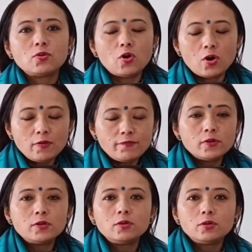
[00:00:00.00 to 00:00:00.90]
of
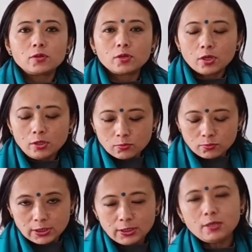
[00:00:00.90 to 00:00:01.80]

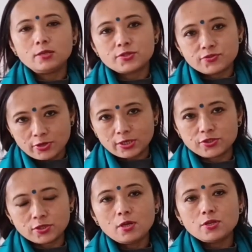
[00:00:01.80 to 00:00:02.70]
colonial structure.